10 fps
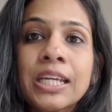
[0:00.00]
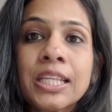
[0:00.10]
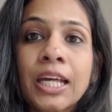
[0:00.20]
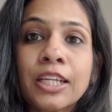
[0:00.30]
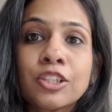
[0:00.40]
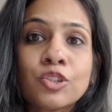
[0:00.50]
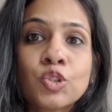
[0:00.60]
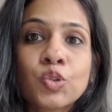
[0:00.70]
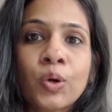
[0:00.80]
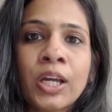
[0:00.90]
excited to
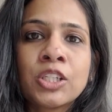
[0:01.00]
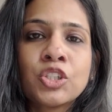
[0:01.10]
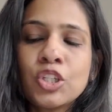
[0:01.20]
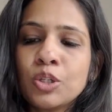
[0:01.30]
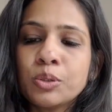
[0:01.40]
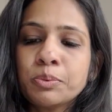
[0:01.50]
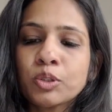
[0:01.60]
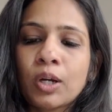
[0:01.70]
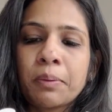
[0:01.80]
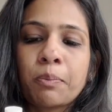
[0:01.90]
try tubes,
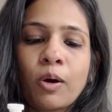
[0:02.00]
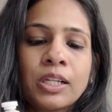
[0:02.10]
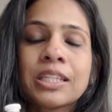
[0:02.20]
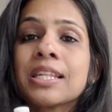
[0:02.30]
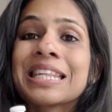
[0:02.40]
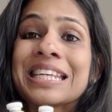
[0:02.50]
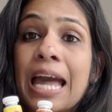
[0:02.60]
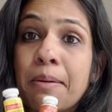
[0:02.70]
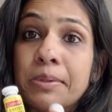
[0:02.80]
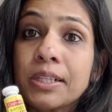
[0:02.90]
so I bought this
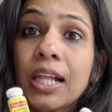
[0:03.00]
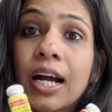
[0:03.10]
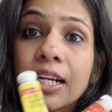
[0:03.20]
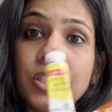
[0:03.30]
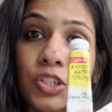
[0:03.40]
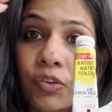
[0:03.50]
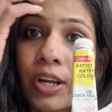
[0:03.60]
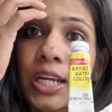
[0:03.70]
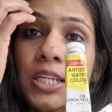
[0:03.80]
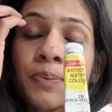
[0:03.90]
Camel Artist
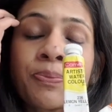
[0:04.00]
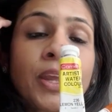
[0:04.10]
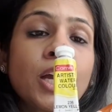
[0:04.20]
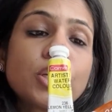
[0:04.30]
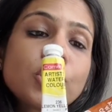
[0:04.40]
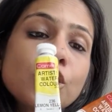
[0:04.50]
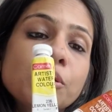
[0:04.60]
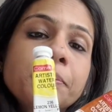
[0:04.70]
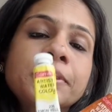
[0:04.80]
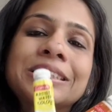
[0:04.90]
Grade
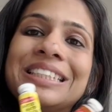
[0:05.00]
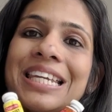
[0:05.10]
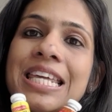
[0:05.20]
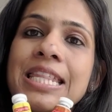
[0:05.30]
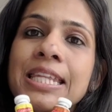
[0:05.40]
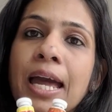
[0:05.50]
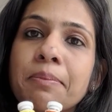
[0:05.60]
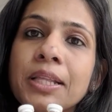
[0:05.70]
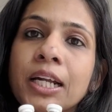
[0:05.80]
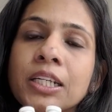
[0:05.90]
tubes. These
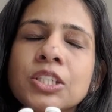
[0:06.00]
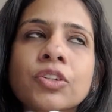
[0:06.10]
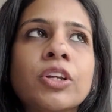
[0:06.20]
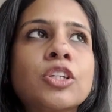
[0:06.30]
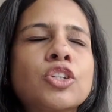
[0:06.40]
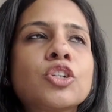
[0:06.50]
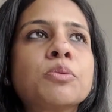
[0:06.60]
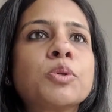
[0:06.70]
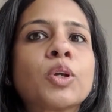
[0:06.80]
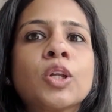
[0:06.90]
Camel Artist Grade
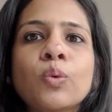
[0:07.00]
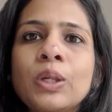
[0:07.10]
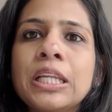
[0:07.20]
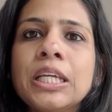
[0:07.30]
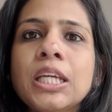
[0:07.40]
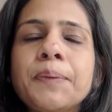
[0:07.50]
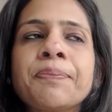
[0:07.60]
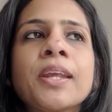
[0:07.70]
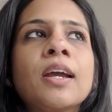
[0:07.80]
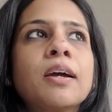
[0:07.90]
tube you can only
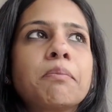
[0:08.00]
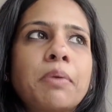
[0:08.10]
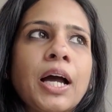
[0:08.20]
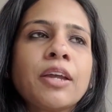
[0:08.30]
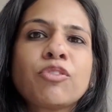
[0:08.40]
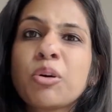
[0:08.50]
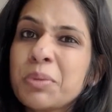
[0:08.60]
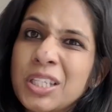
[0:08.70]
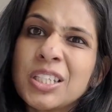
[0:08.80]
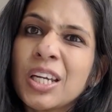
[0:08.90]
buy from
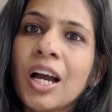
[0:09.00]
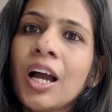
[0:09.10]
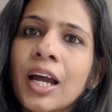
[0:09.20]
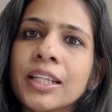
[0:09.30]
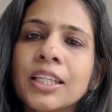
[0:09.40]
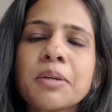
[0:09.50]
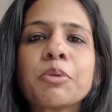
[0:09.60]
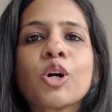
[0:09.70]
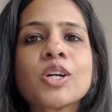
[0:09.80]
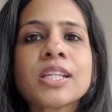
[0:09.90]
India, I think,
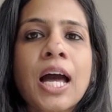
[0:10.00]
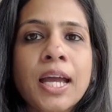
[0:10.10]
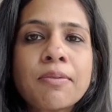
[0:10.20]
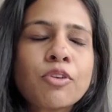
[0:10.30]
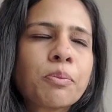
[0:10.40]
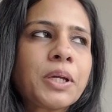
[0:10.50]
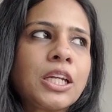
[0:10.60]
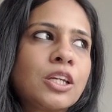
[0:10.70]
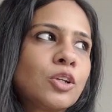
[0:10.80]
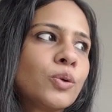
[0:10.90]
because I am from an
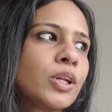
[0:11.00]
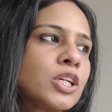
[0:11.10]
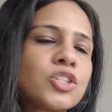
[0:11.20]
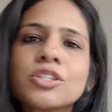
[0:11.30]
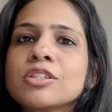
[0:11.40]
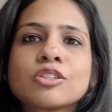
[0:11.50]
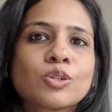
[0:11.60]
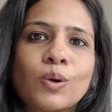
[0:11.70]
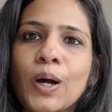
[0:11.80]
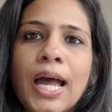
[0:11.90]
Indian origin.
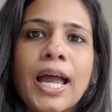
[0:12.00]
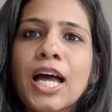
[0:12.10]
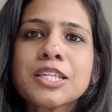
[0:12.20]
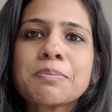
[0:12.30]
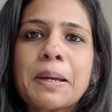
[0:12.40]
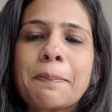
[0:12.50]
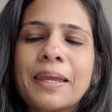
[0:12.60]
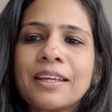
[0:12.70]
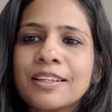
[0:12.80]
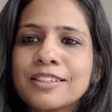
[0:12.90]
So I asked my
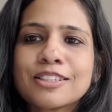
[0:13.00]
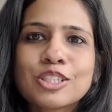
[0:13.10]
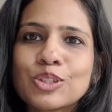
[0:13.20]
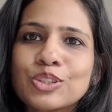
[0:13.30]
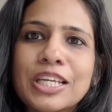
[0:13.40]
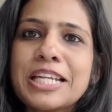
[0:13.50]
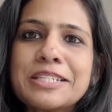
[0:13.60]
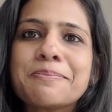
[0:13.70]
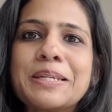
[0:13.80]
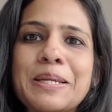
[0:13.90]
parents to
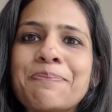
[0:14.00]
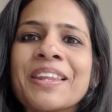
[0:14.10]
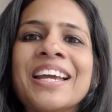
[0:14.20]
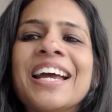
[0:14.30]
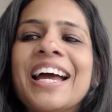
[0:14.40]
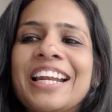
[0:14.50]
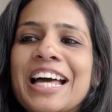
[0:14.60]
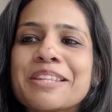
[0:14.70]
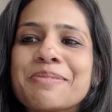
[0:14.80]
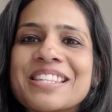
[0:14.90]
send me, and
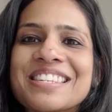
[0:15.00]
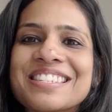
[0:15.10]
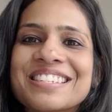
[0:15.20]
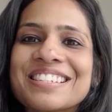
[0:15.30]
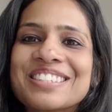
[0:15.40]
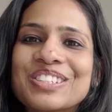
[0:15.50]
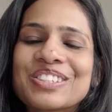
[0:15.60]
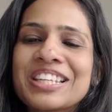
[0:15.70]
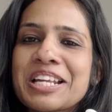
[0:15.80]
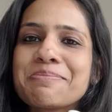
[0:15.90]
asked my sisters to
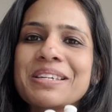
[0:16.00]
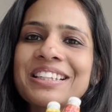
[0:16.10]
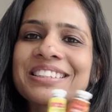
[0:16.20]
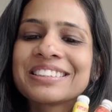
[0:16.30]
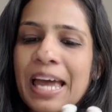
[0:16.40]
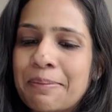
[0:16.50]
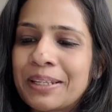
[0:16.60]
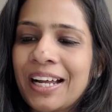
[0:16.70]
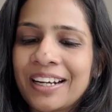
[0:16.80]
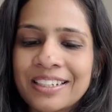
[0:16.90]
send me this Camel
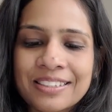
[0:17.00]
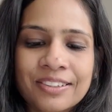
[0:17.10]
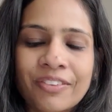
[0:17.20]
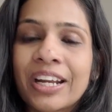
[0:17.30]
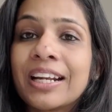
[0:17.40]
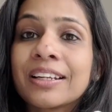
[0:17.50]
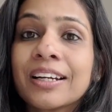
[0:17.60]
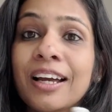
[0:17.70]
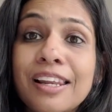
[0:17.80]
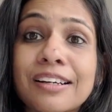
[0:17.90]
Artist Grade
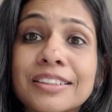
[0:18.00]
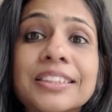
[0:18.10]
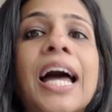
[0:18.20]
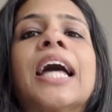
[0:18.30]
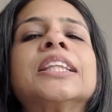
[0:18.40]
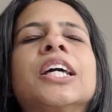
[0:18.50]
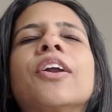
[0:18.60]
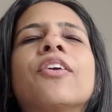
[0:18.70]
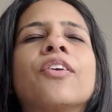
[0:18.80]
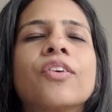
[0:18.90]
colors, and
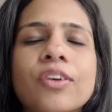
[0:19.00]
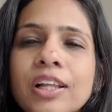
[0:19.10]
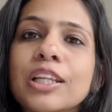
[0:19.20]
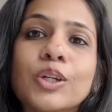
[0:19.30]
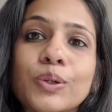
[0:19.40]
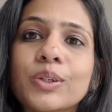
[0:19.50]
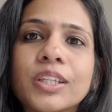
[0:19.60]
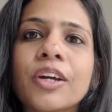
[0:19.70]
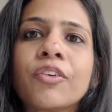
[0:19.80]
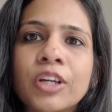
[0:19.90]
they're really good.
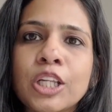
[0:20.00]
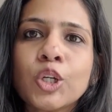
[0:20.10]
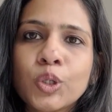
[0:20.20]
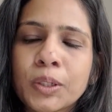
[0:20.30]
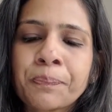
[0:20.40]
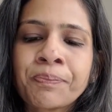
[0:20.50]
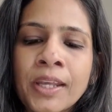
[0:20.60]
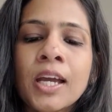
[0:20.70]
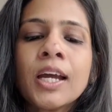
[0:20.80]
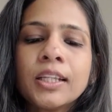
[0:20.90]

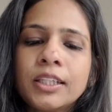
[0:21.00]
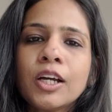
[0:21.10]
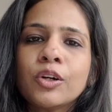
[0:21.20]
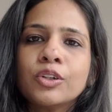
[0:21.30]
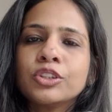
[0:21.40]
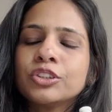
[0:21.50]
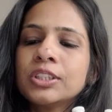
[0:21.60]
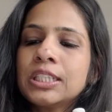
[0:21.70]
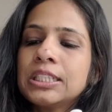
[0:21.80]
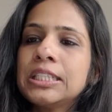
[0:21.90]
They are good. So
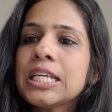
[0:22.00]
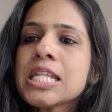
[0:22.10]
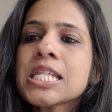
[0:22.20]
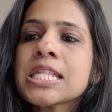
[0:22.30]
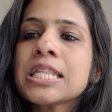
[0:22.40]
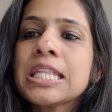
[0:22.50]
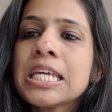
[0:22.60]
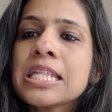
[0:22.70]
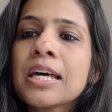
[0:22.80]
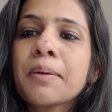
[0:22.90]

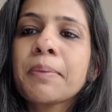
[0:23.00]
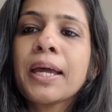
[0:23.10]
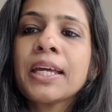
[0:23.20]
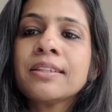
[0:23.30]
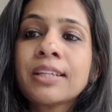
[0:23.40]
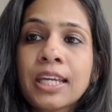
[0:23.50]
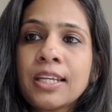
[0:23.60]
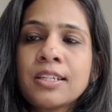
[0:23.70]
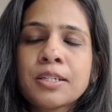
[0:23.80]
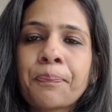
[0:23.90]
these are my second